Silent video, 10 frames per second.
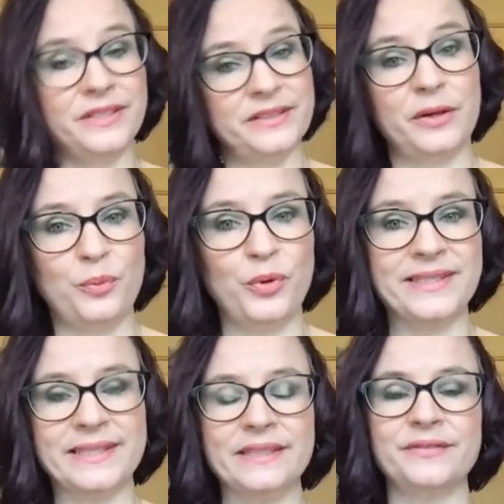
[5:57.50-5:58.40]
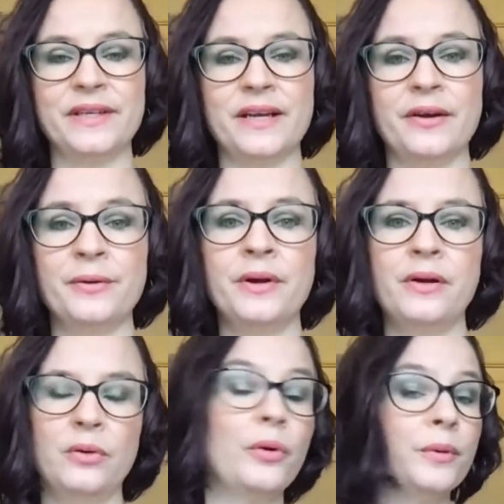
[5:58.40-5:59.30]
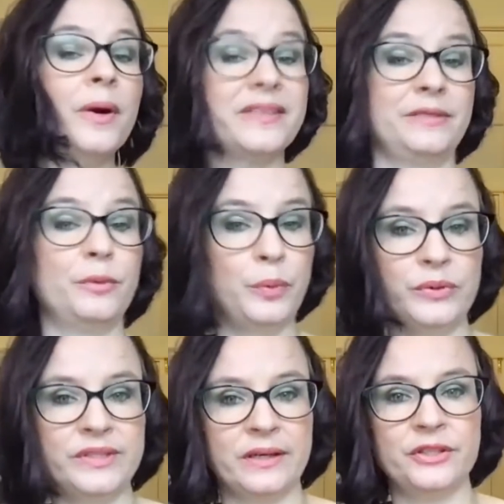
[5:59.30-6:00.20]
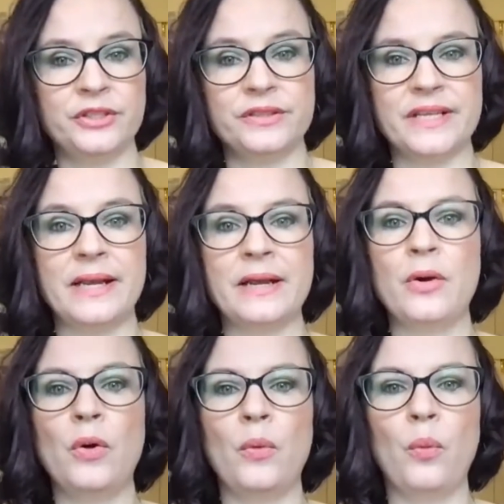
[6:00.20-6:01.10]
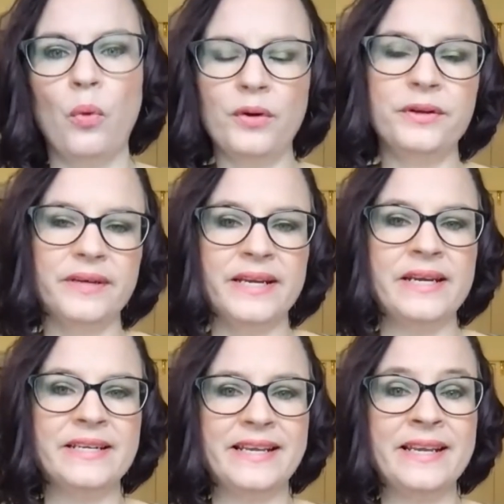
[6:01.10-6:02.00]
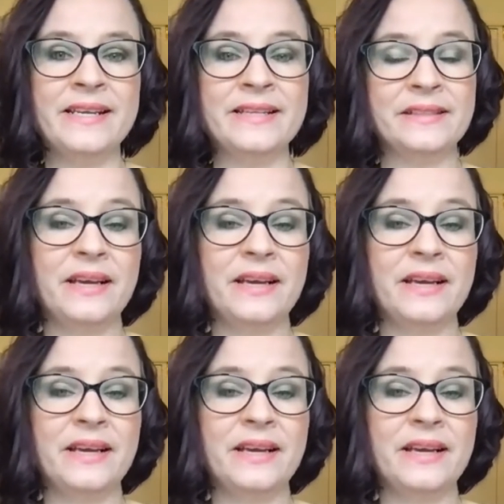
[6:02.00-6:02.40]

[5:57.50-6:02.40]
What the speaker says: is the whole point of this video, or your marketing reporting, I should say, what you need is a